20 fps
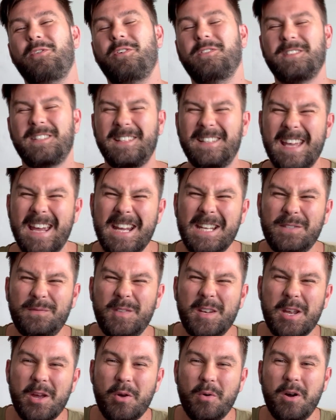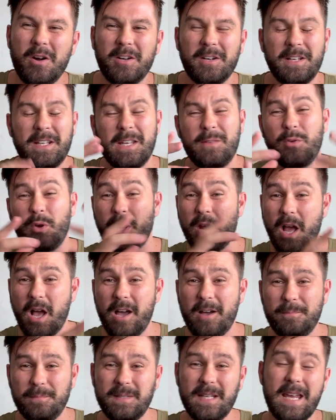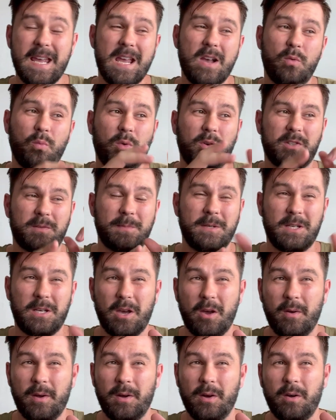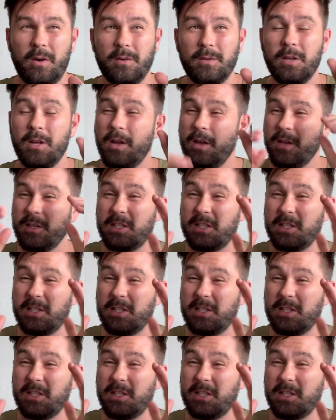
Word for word: On today's video, I'm gonna give you an update on what's been going on,